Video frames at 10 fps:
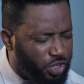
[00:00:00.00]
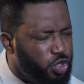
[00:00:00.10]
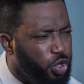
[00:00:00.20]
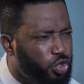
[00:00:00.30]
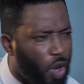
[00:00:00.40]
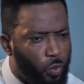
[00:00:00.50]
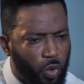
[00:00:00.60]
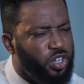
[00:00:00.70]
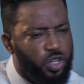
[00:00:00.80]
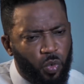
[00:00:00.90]
Why are you so
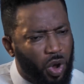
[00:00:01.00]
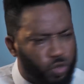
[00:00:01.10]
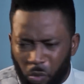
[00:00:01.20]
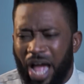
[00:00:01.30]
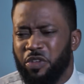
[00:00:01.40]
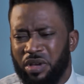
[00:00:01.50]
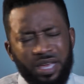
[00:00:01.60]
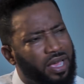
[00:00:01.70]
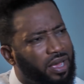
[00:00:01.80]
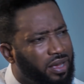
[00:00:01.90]
dumb? What do you want? Why are
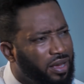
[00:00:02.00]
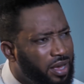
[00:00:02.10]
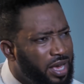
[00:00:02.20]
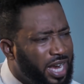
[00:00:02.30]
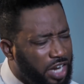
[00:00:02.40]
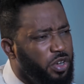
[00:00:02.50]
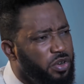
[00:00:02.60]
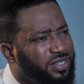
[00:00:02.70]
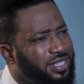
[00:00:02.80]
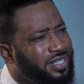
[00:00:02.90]
you here? Can
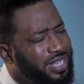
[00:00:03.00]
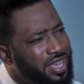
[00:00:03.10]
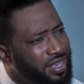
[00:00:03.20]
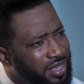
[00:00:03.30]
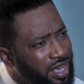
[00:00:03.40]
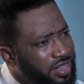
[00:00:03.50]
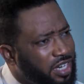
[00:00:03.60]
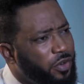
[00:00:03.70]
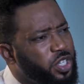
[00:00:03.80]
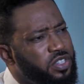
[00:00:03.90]
you not see
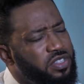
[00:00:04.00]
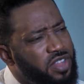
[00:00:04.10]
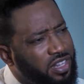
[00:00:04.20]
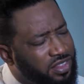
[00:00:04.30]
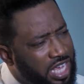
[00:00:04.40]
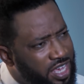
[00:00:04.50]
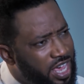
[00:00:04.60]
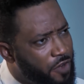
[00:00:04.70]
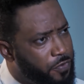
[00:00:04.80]
that there is nothing